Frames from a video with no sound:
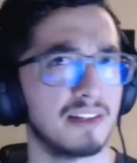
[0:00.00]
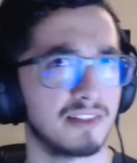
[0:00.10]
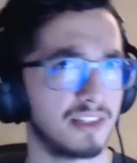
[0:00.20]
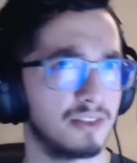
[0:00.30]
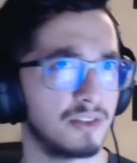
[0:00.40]

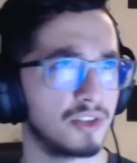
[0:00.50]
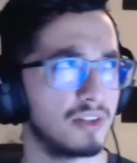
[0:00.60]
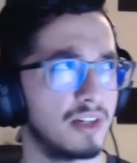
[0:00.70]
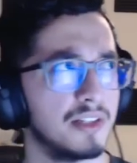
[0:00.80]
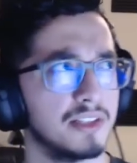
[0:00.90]
exactly
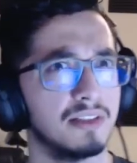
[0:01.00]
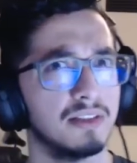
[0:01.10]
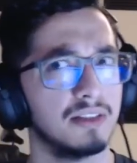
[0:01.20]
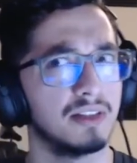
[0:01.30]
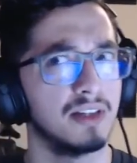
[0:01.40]
sure how I did it
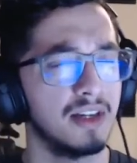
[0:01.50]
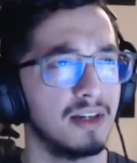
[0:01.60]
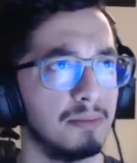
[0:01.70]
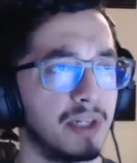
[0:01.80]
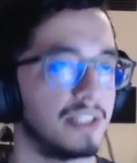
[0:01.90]
there,
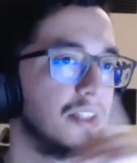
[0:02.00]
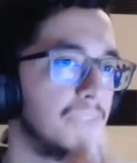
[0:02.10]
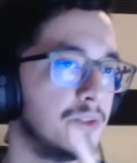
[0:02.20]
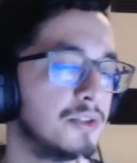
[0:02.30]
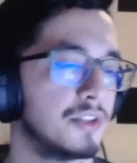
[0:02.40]
but
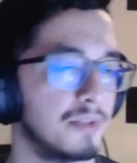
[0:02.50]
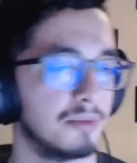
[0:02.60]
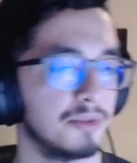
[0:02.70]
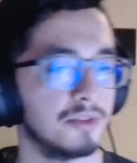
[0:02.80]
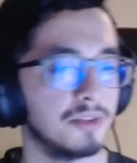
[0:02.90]
you should be
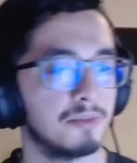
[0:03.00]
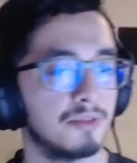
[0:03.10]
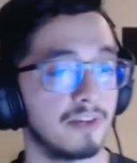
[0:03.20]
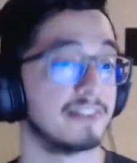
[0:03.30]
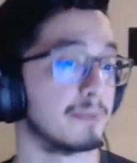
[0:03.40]
able to
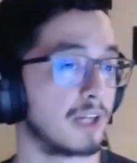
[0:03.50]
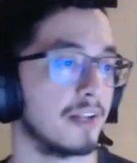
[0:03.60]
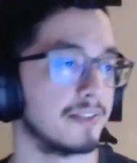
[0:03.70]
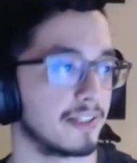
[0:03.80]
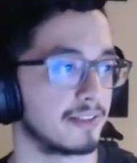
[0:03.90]
provide some
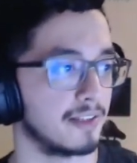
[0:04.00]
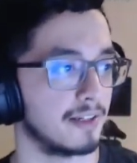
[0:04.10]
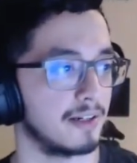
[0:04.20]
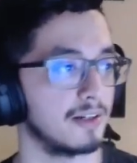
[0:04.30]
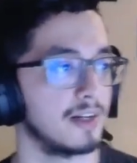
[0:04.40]
context
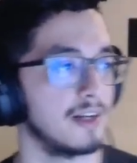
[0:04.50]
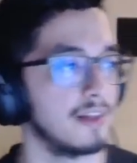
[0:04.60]
there.